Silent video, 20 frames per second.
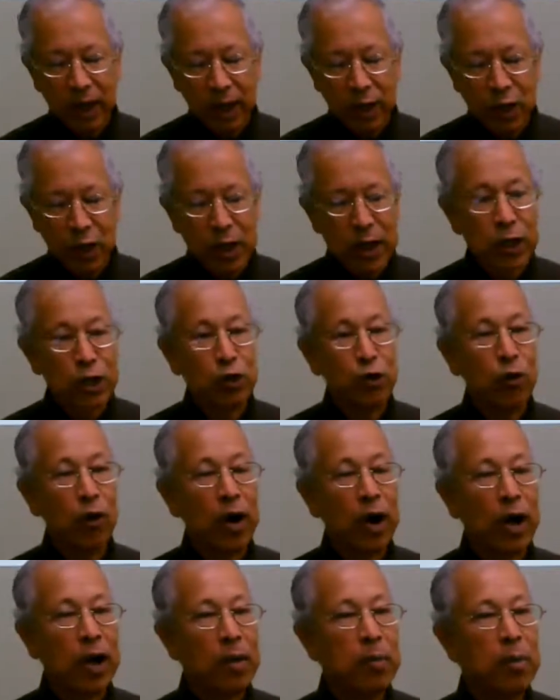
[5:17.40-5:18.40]
to
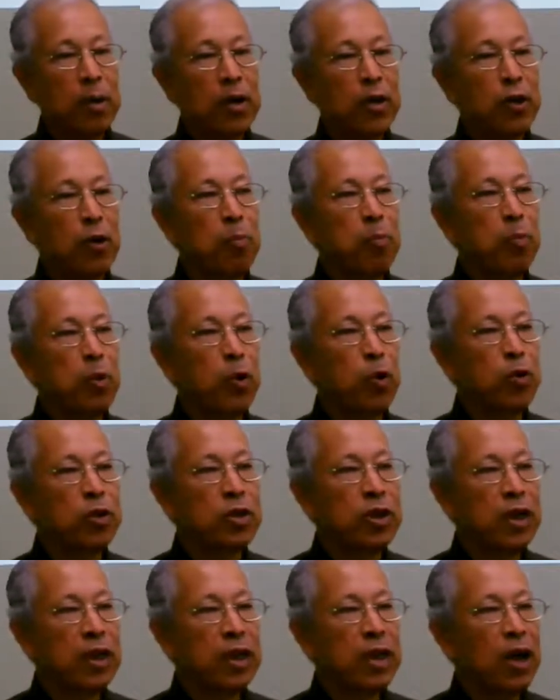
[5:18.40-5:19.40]
describe the
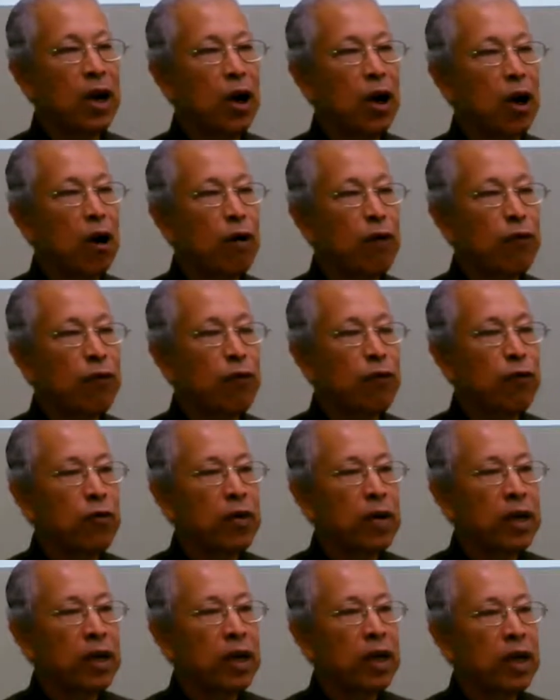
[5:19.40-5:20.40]
beauty of
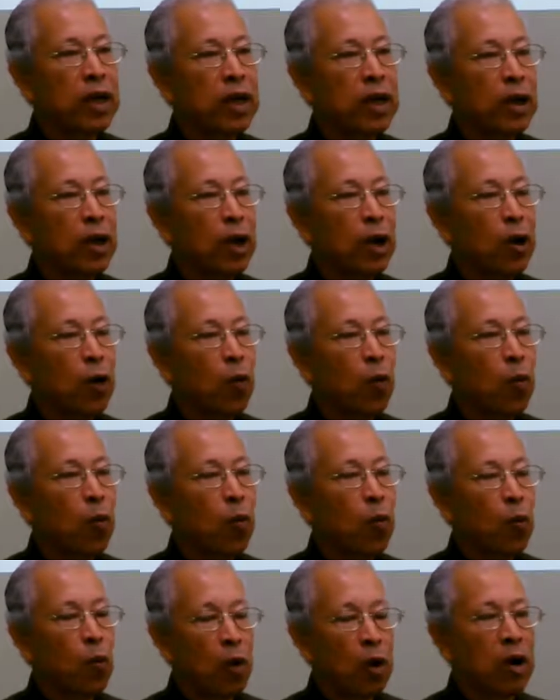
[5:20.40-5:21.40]

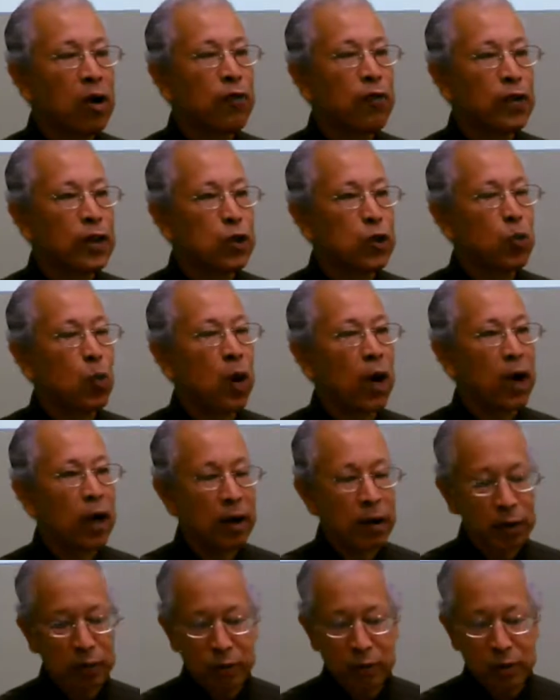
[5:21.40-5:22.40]
one of his
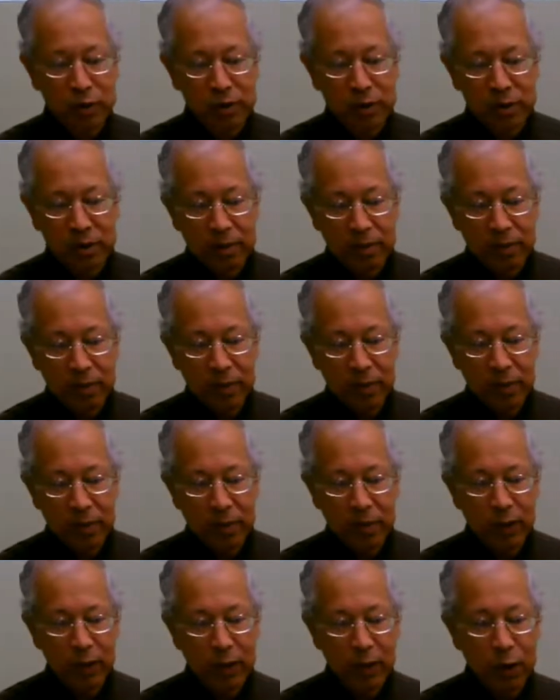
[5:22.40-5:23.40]
wives.
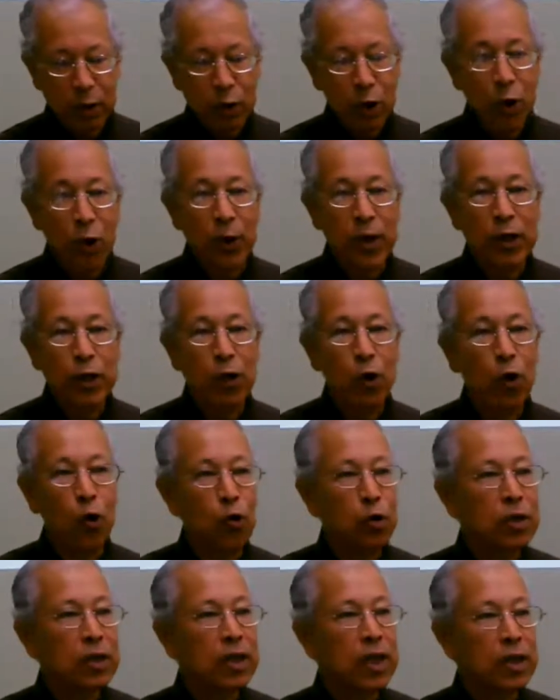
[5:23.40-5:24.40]
You know, in the
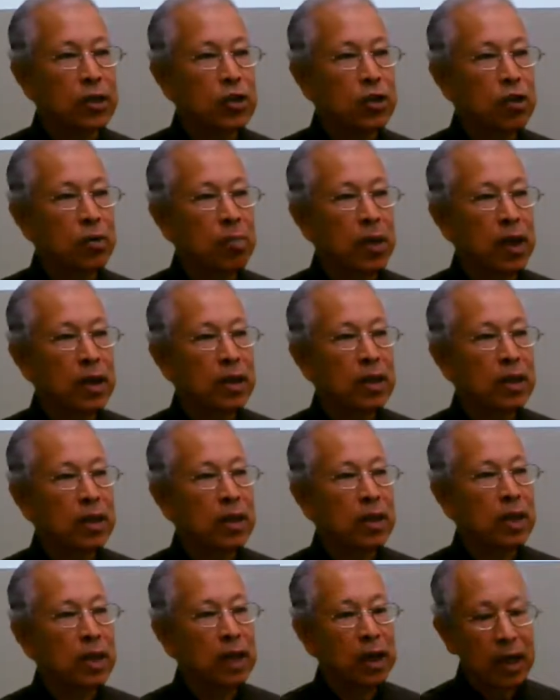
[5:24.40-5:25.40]
Old Testament,
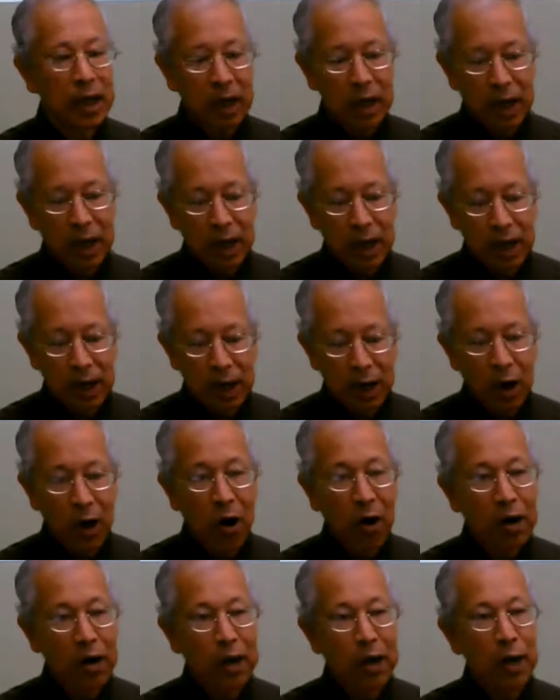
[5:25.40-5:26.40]

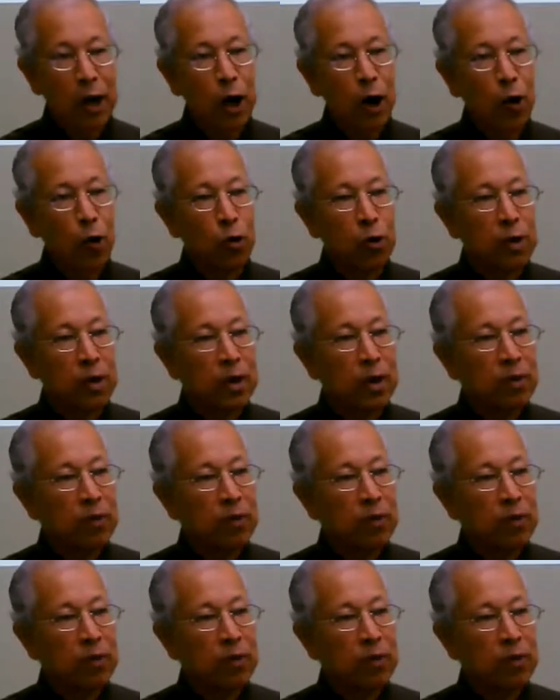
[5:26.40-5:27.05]
God allowed